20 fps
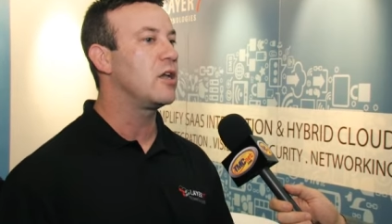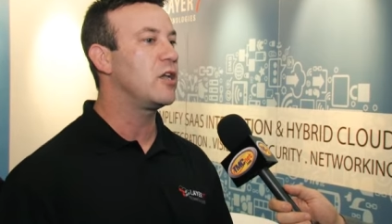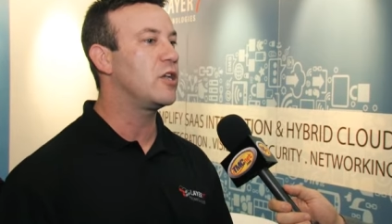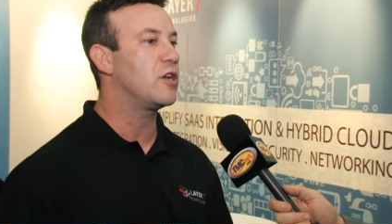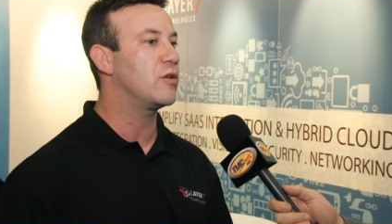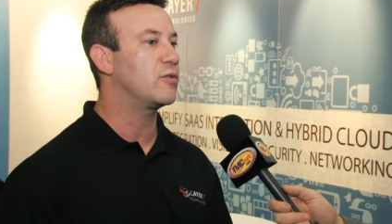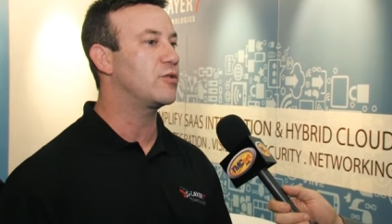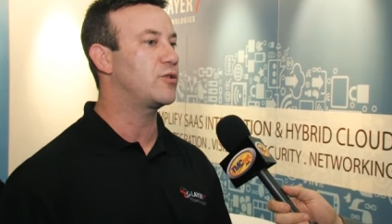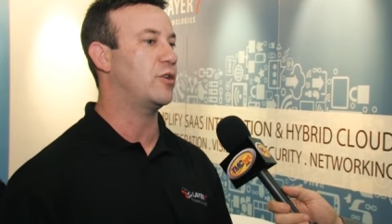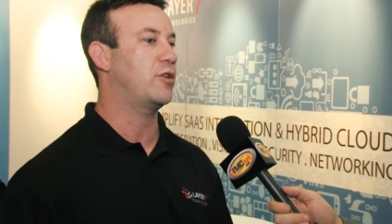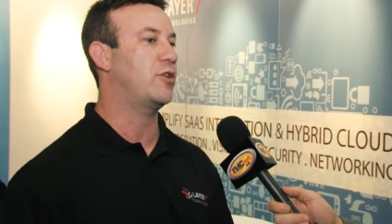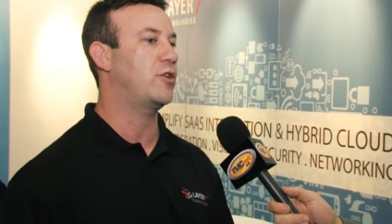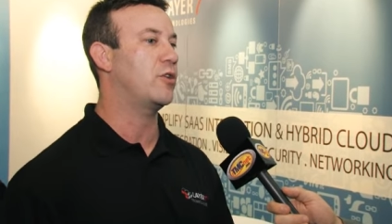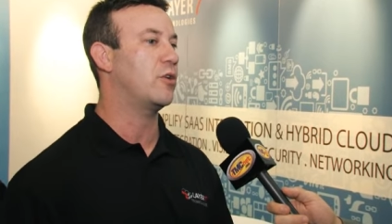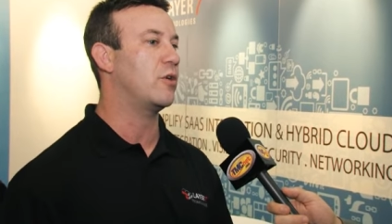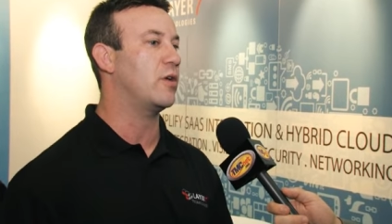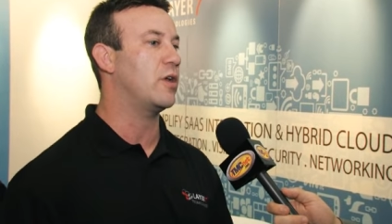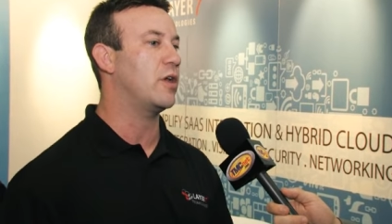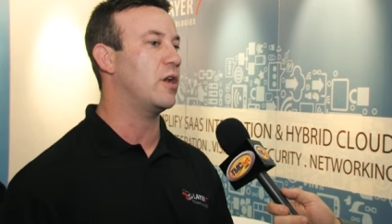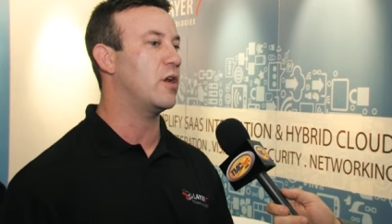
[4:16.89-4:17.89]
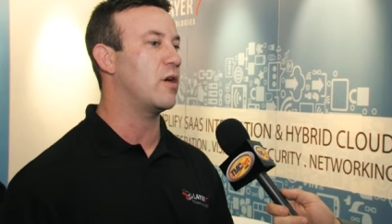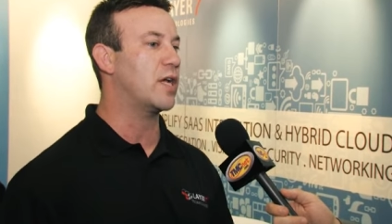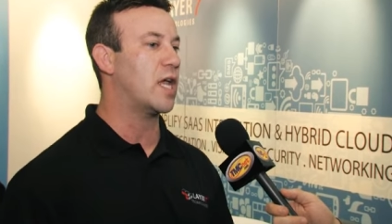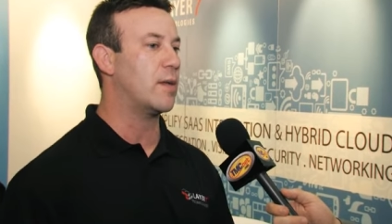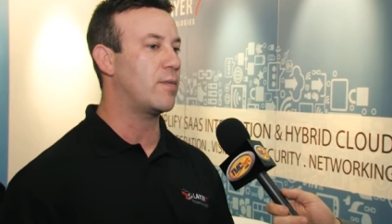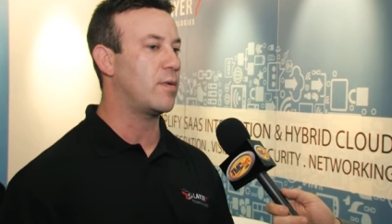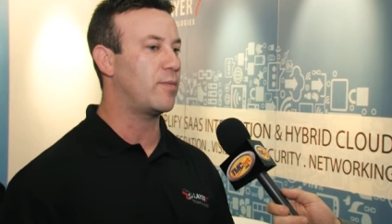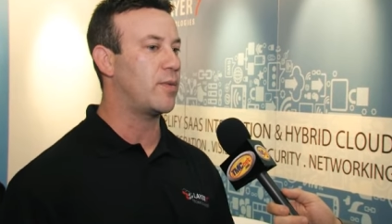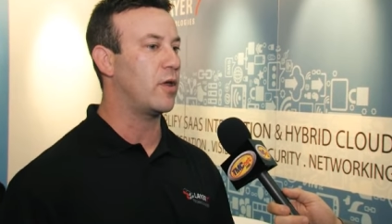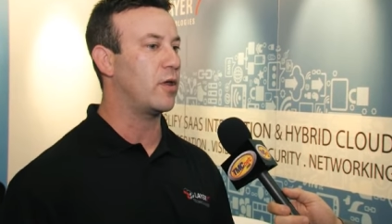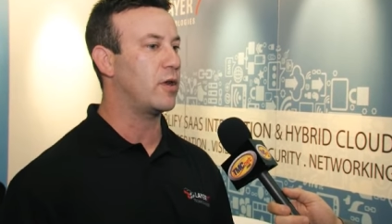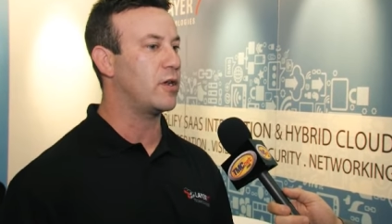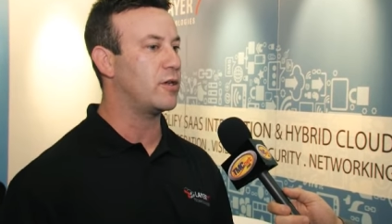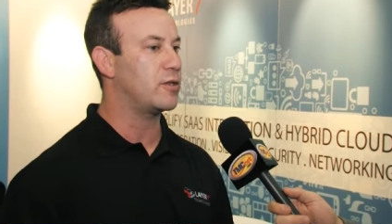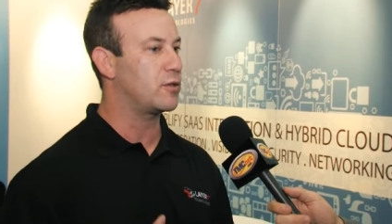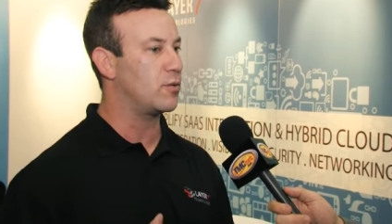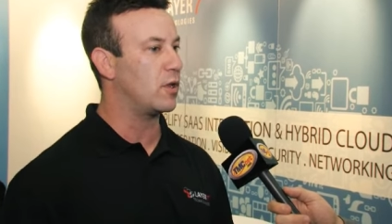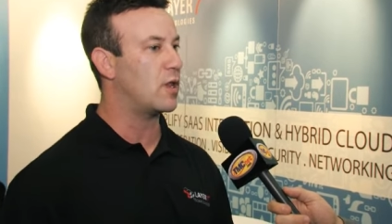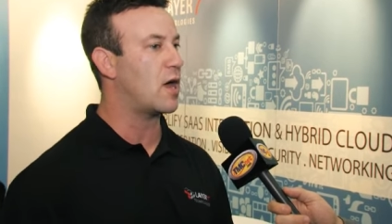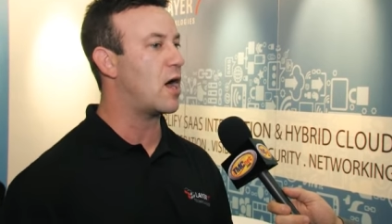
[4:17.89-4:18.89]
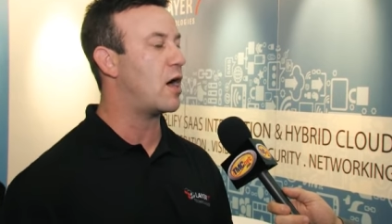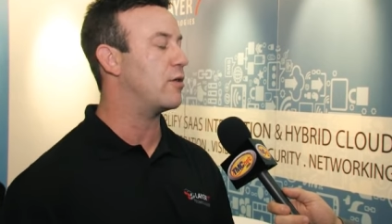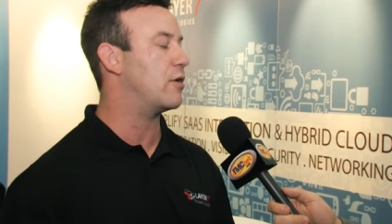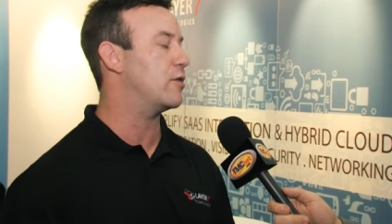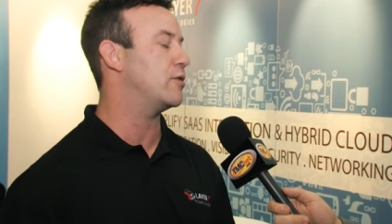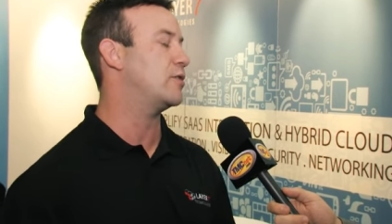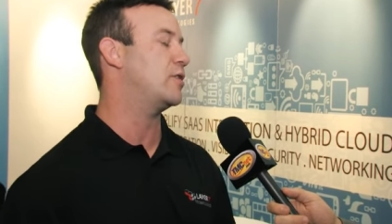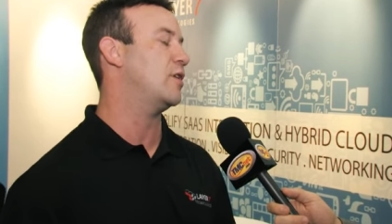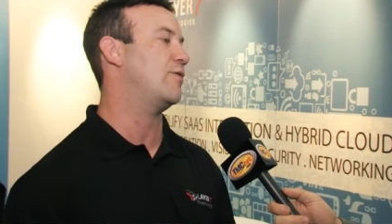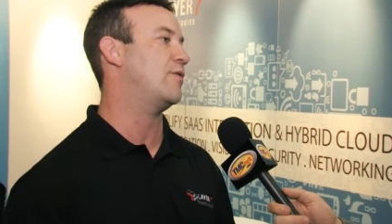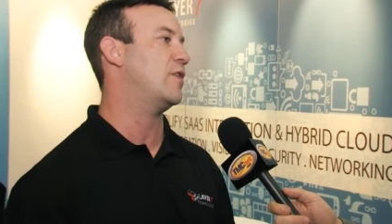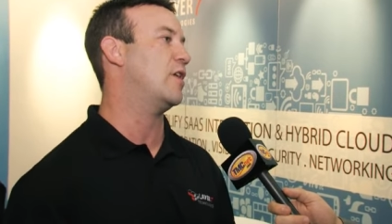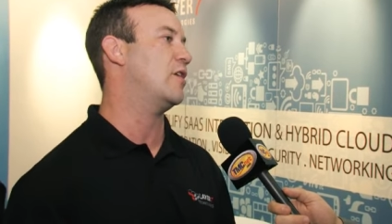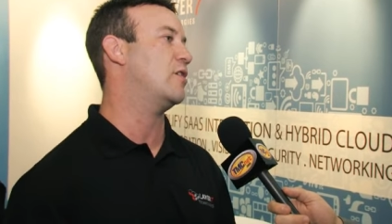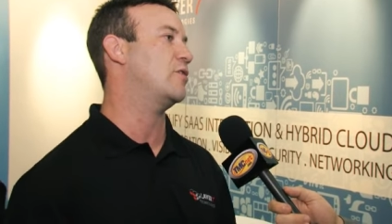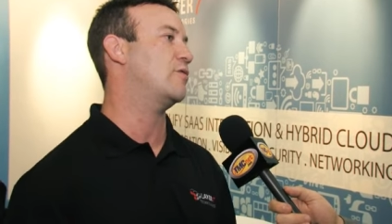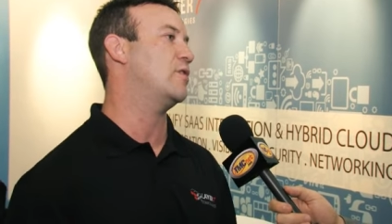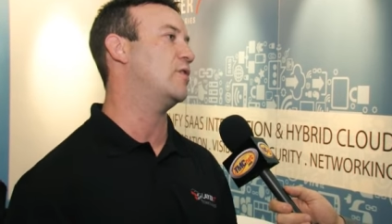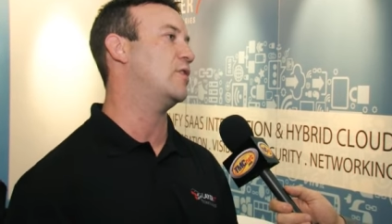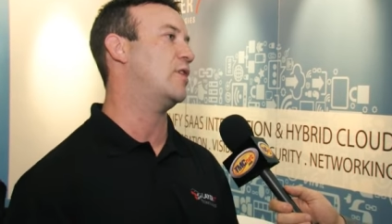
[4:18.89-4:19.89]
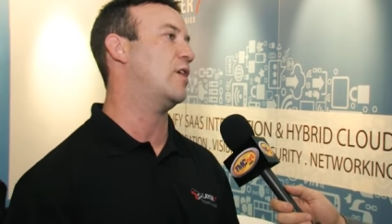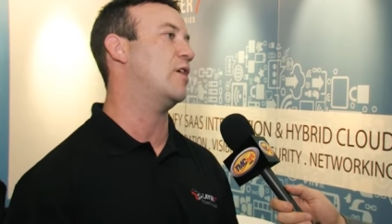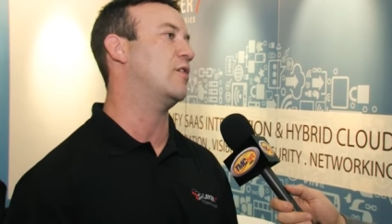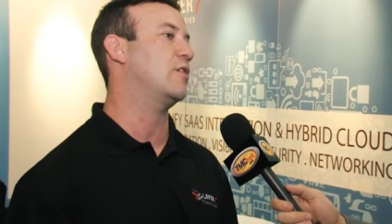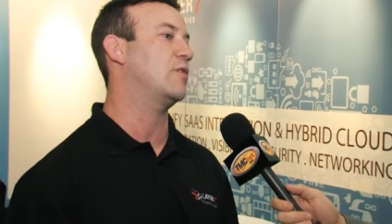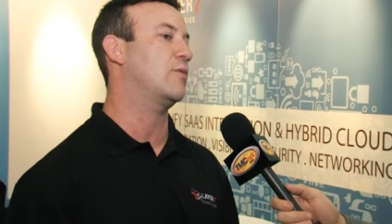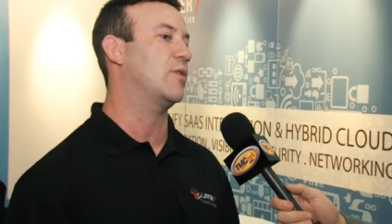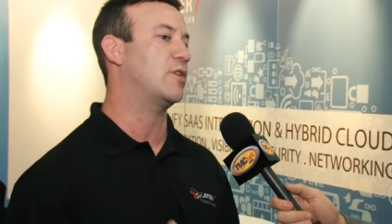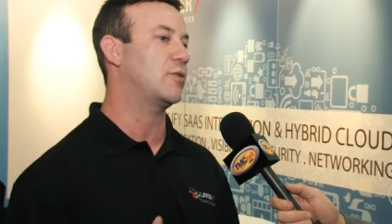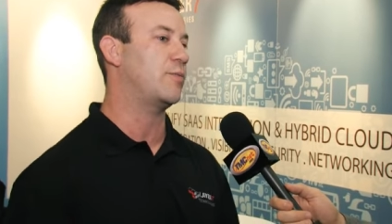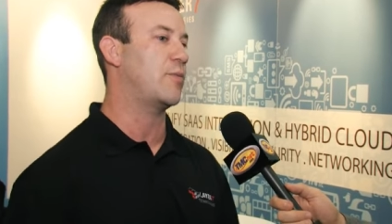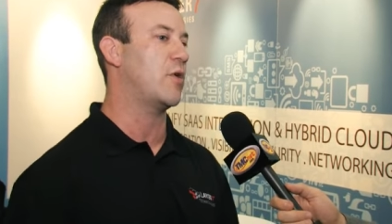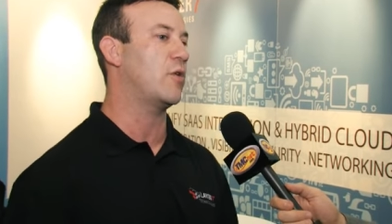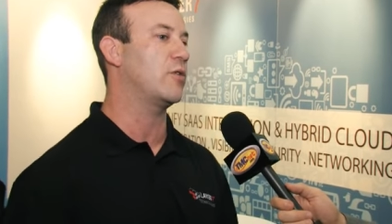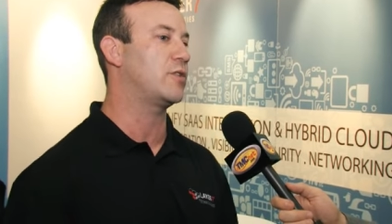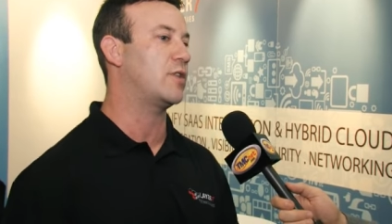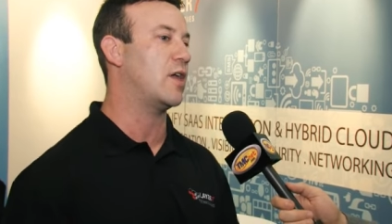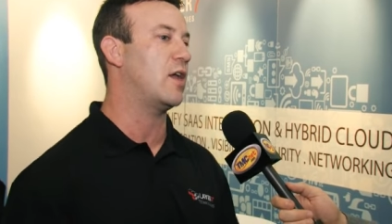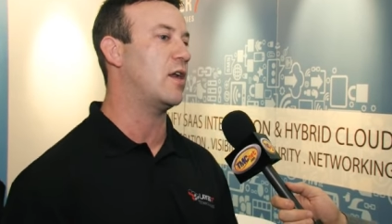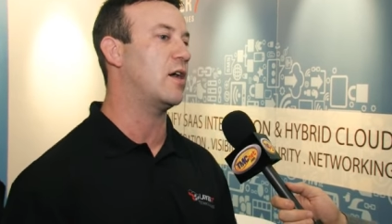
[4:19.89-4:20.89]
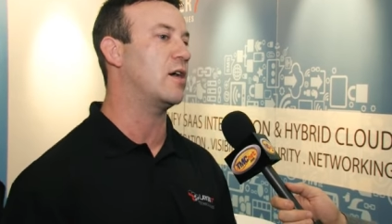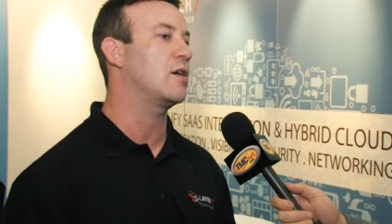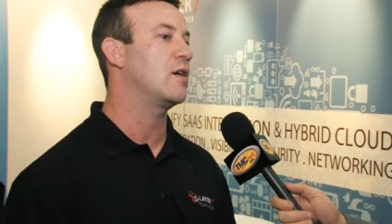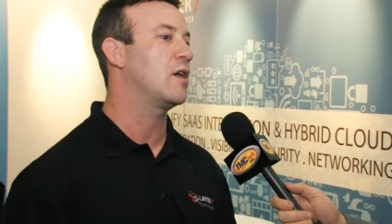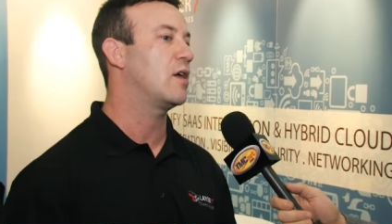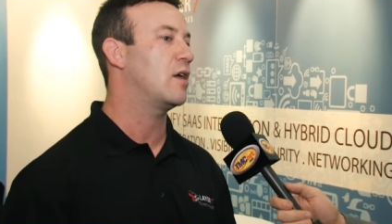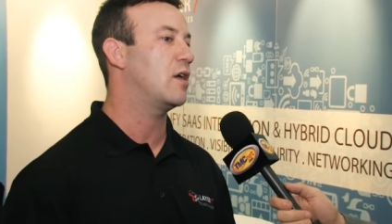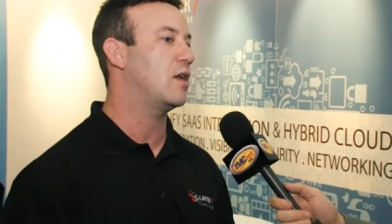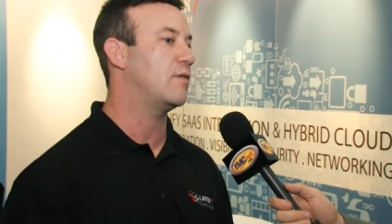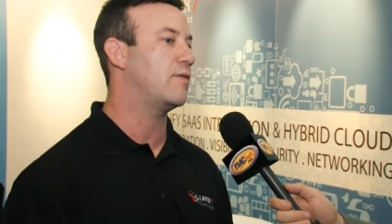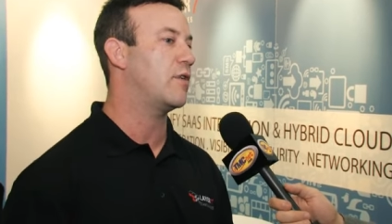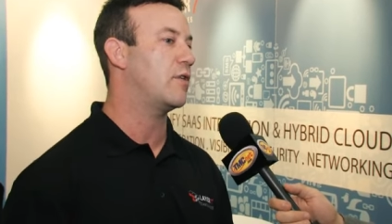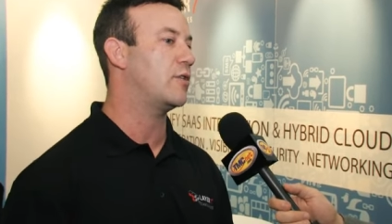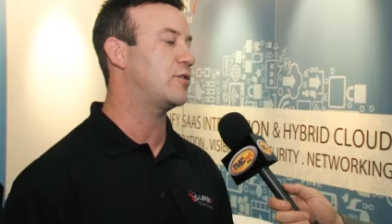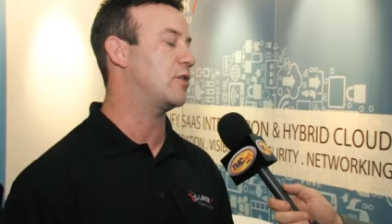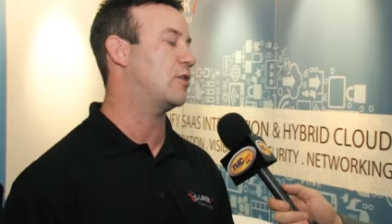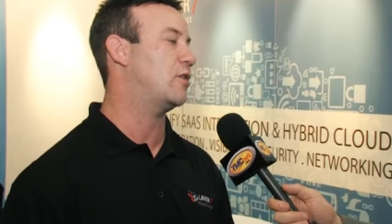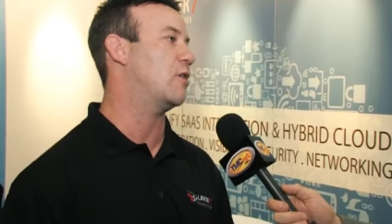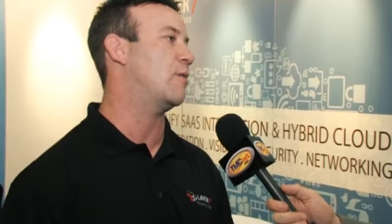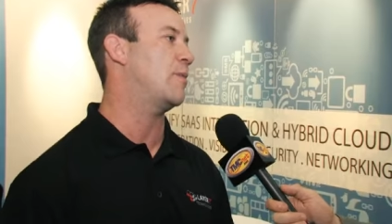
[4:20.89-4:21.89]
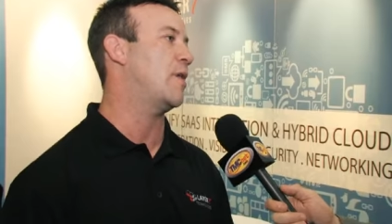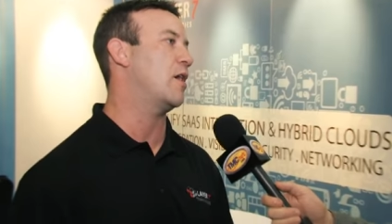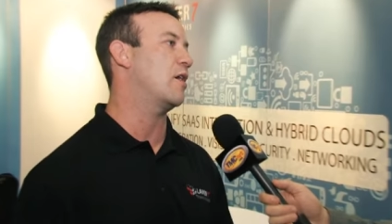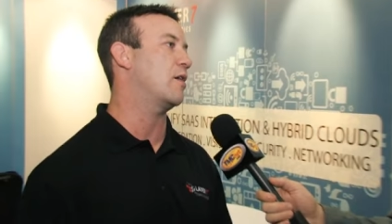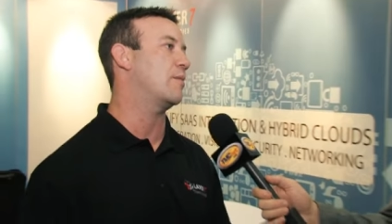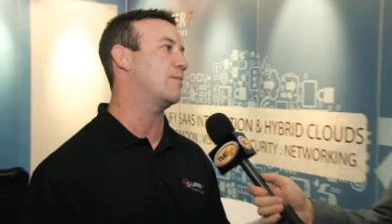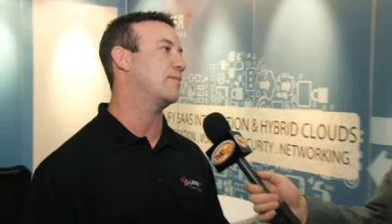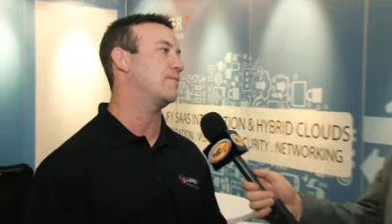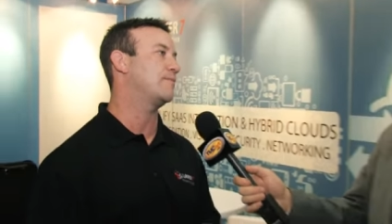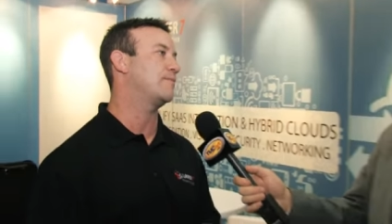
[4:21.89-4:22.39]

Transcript: you know, secure, you know, capabilities to allow those different industries there to expose data in a very secure manner.